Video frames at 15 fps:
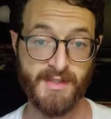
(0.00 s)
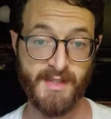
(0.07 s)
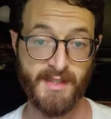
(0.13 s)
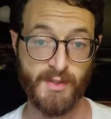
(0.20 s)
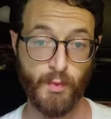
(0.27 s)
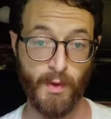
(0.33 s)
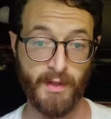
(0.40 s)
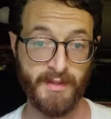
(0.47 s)

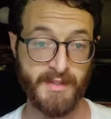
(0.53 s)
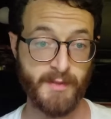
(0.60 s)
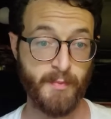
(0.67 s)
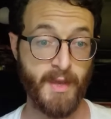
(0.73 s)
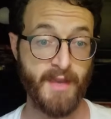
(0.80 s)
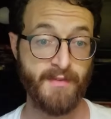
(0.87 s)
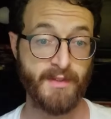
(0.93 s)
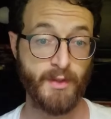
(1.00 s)
as well as
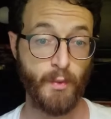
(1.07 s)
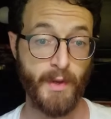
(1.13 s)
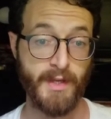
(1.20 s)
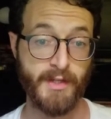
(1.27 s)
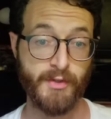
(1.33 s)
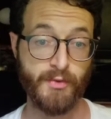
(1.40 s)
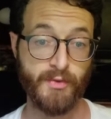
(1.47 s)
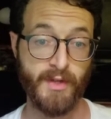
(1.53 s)
paving the way to
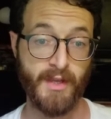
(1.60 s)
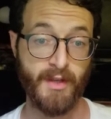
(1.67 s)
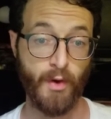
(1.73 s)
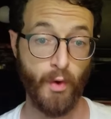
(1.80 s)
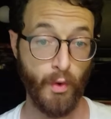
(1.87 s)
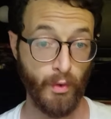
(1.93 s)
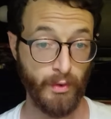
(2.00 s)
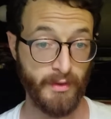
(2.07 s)
create
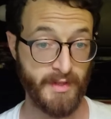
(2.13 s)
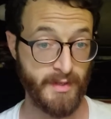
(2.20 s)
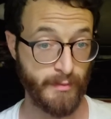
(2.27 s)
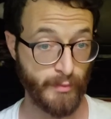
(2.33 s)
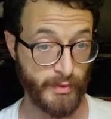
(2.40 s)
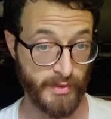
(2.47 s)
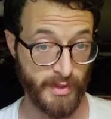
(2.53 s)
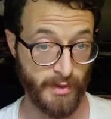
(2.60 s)
whole
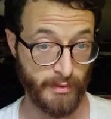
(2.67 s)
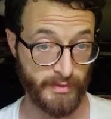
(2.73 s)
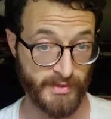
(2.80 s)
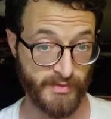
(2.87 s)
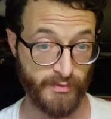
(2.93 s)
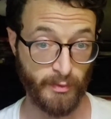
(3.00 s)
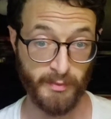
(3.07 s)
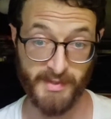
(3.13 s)
embryos
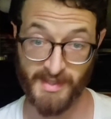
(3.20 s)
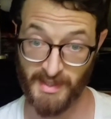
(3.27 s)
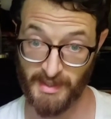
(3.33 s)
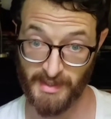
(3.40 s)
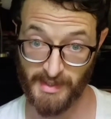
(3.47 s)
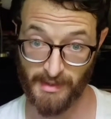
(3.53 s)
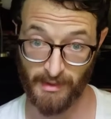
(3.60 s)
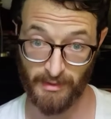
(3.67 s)
from skin
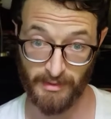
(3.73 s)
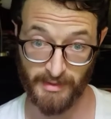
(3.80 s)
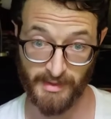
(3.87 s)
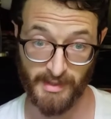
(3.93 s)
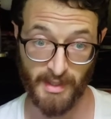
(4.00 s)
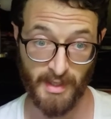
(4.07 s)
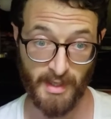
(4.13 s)
cells.